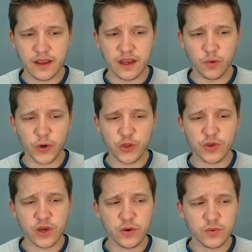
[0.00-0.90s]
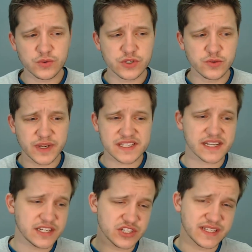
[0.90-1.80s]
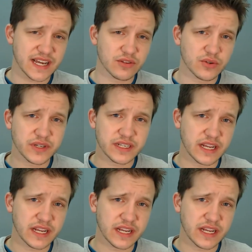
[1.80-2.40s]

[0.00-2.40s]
Uh, when you go to my site, just download it